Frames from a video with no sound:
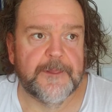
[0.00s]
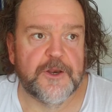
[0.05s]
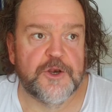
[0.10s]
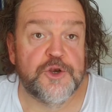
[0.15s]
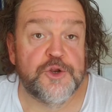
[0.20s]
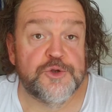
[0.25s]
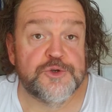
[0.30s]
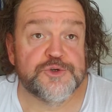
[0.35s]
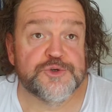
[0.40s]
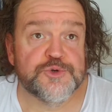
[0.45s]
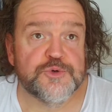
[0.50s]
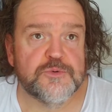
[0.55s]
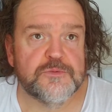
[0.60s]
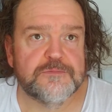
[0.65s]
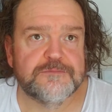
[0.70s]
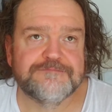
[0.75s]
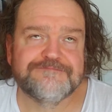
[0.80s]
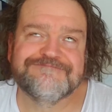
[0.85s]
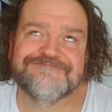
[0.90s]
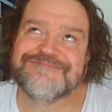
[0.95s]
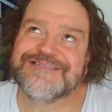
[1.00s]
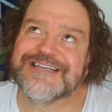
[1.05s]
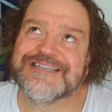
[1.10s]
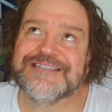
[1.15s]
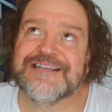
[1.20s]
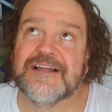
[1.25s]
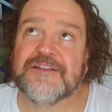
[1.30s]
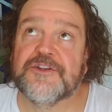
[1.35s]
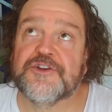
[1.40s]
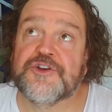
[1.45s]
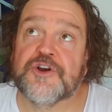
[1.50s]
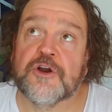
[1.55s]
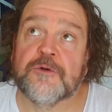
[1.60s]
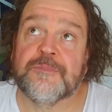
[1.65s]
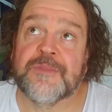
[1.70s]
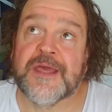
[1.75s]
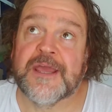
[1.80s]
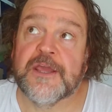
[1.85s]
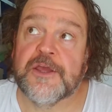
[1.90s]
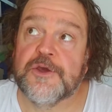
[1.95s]
neutral, that's not the term
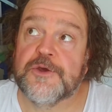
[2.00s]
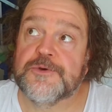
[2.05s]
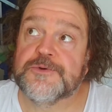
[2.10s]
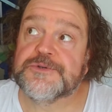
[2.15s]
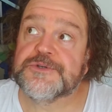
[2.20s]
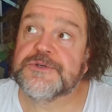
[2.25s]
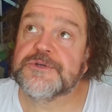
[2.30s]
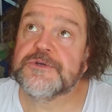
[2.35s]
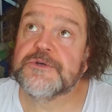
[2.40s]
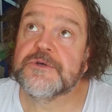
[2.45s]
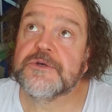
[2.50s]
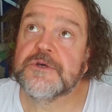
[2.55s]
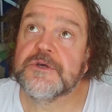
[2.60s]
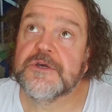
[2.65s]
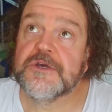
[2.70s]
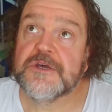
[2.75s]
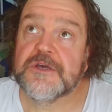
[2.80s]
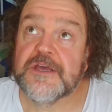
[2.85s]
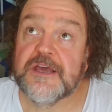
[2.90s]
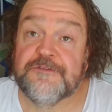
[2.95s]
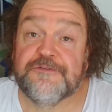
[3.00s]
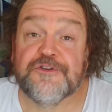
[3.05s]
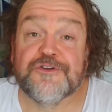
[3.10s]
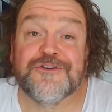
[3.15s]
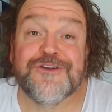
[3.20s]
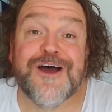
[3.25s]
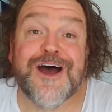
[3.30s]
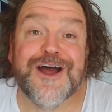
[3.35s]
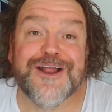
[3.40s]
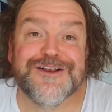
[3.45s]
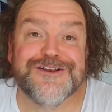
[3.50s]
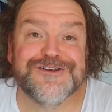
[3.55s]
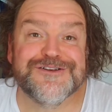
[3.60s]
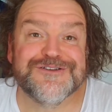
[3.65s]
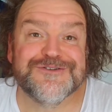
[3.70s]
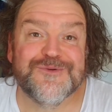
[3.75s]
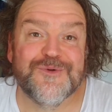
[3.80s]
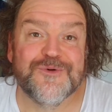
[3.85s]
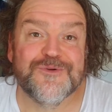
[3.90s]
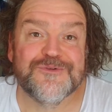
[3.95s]
they use. If you're not
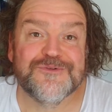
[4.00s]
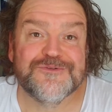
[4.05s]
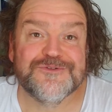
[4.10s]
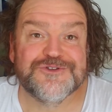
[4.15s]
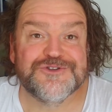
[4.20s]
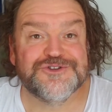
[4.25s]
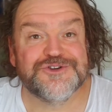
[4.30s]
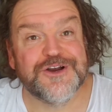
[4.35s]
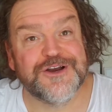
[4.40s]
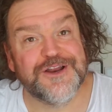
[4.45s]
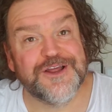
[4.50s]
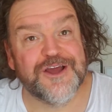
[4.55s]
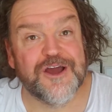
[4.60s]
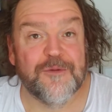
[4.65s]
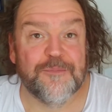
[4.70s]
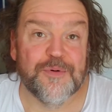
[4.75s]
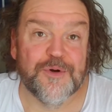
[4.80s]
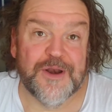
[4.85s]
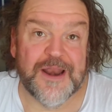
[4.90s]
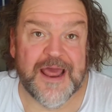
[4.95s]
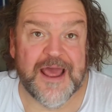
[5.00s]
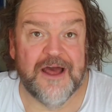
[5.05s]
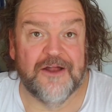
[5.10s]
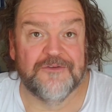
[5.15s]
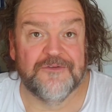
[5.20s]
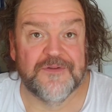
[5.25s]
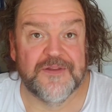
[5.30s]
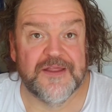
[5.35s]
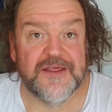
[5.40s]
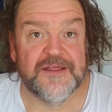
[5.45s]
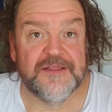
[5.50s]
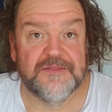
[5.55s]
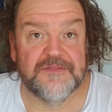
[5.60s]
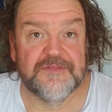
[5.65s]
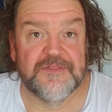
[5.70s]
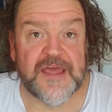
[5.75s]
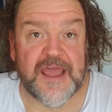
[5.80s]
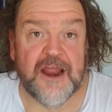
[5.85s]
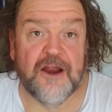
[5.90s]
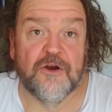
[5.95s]
trending up or down,
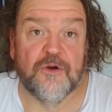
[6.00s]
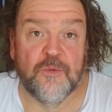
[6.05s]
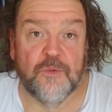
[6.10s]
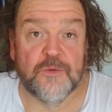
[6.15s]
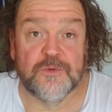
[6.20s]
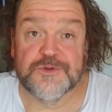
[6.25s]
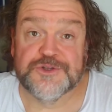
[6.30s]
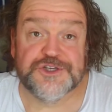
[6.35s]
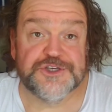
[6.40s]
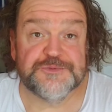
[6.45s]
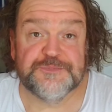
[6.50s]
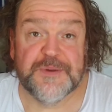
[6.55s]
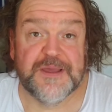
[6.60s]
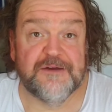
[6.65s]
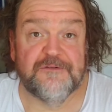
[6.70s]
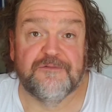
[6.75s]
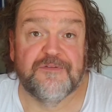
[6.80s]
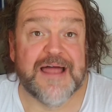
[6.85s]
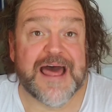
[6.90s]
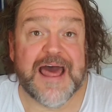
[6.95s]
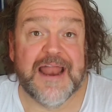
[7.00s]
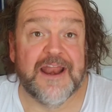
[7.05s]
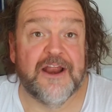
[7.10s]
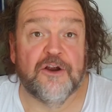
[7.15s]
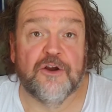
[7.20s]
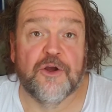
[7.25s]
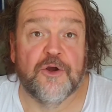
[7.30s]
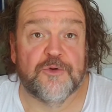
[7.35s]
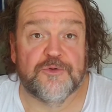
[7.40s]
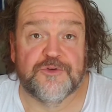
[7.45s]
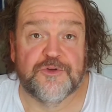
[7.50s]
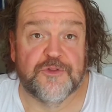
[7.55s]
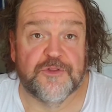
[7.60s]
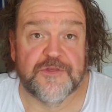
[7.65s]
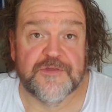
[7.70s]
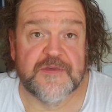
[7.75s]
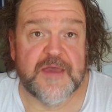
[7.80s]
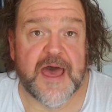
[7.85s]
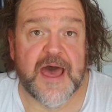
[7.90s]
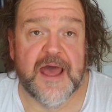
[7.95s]
the arrow will just be a flat arrow to the
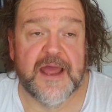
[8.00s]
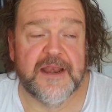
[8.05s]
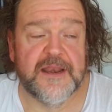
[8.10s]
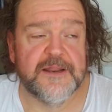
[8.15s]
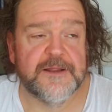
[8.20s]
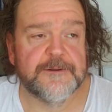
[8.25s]
side.